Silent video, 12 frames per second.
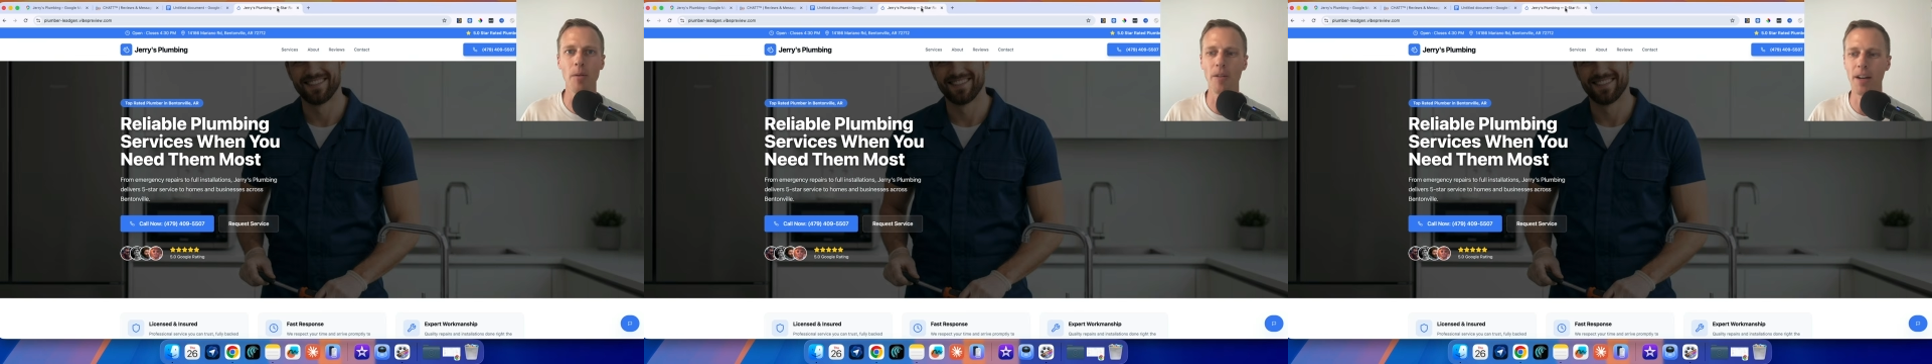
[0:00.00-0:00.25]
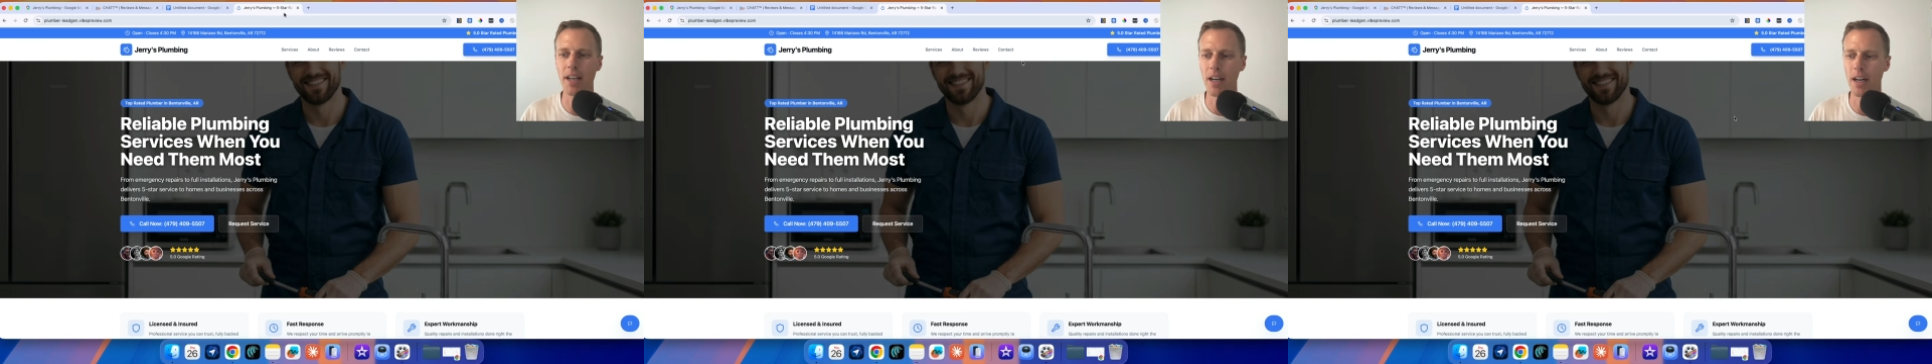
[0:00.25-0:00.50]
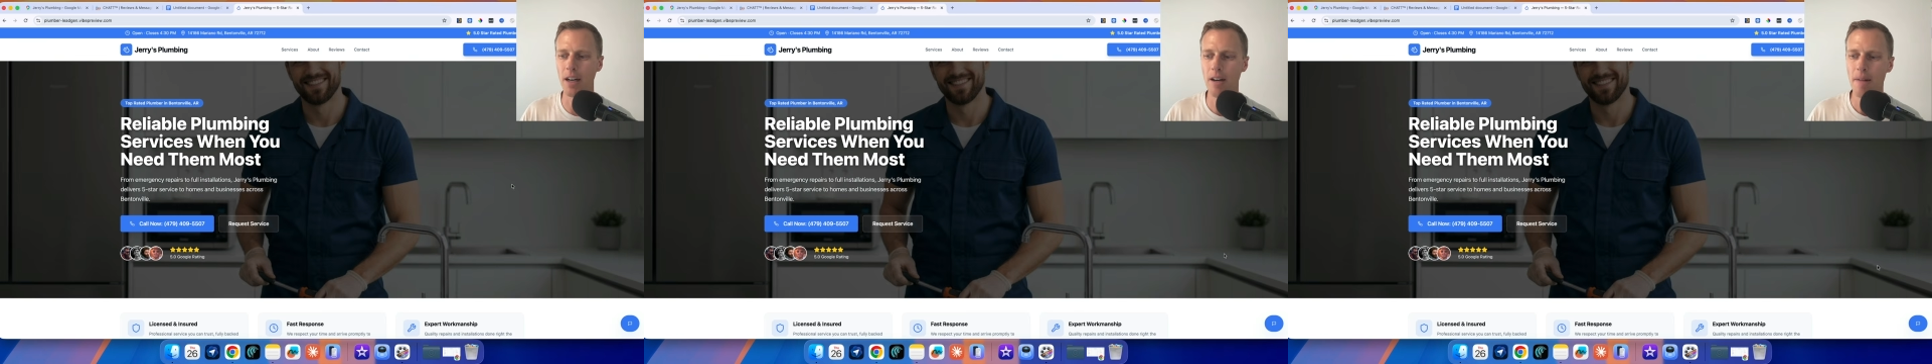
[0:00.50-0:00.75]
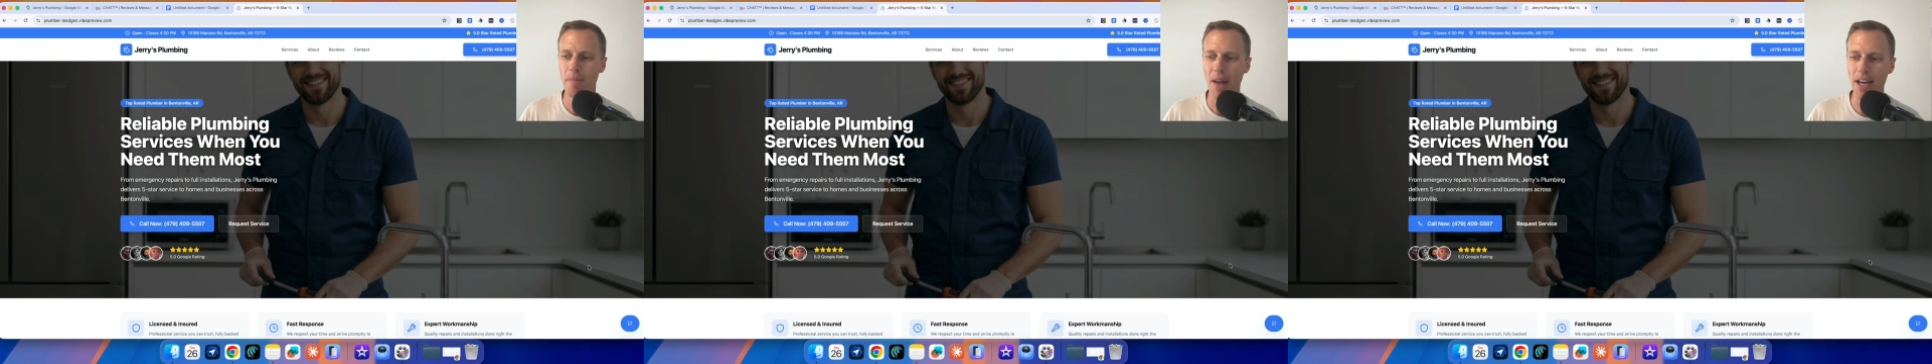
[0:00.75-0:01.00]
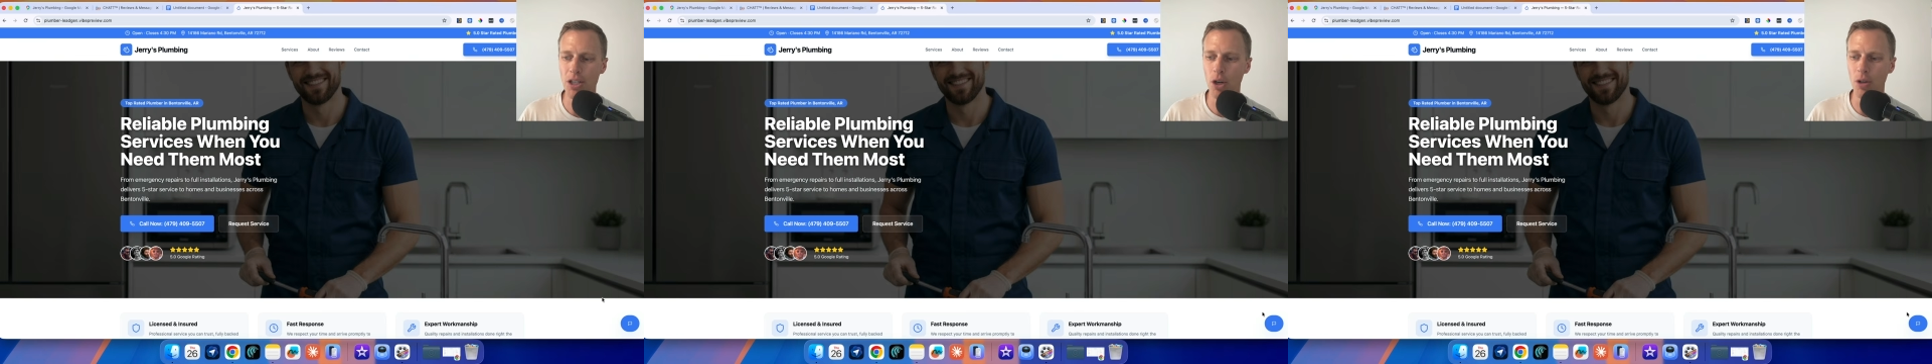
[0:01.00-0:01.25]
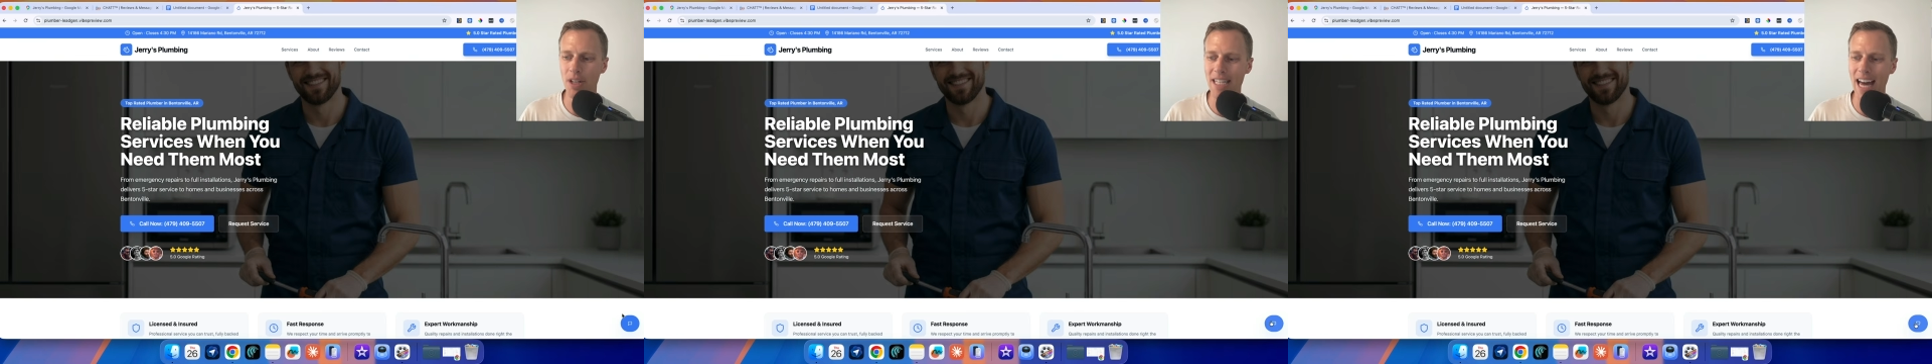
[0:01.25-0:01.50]
over here, I
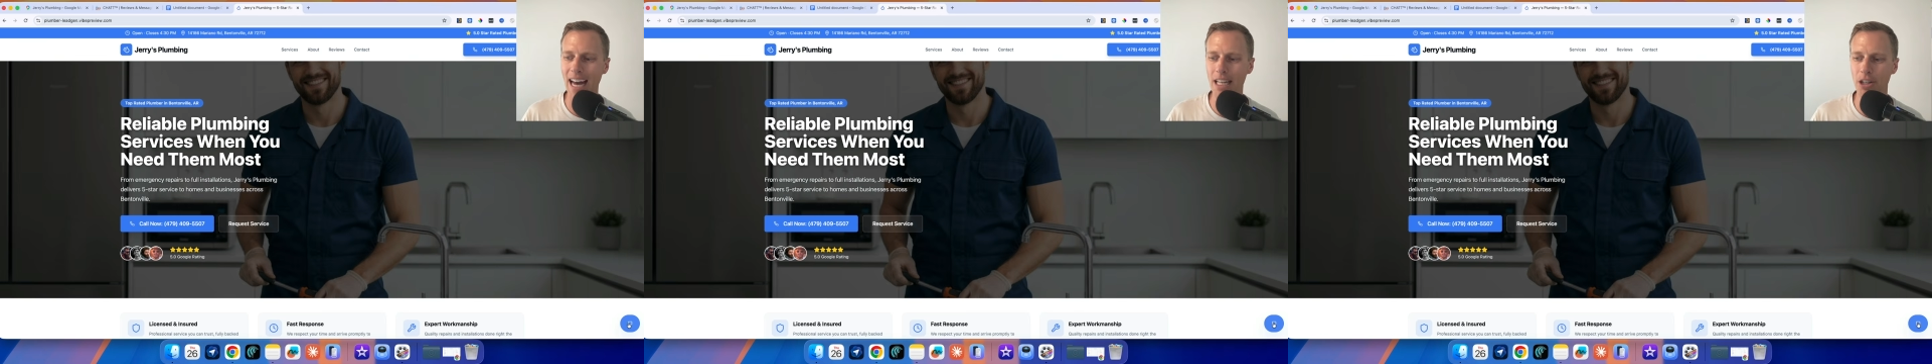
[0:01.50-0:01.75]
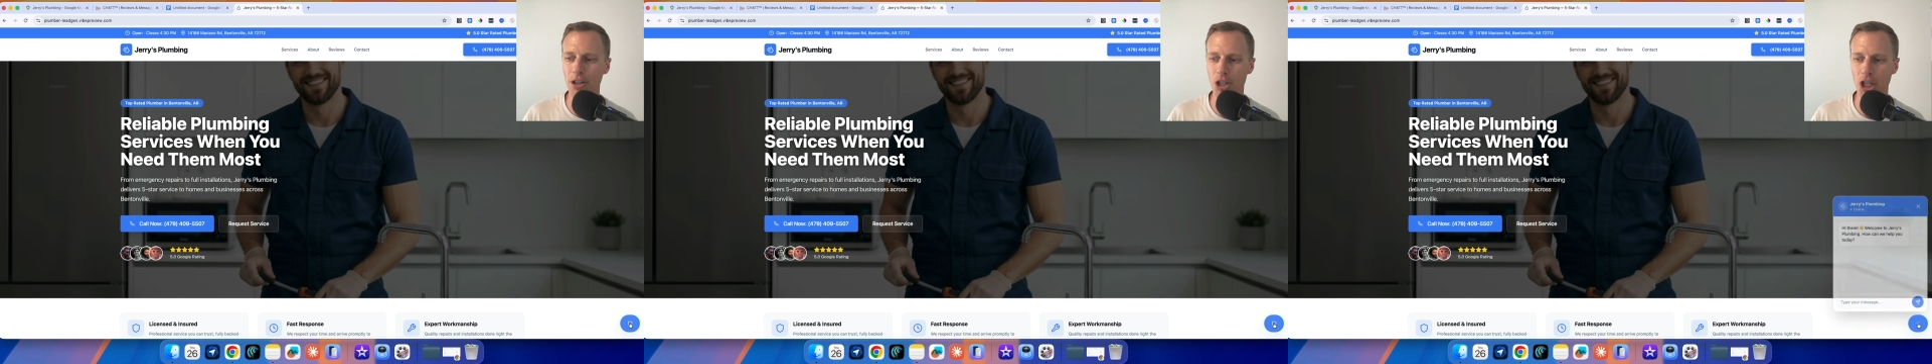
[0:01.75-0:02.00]
told it to add a little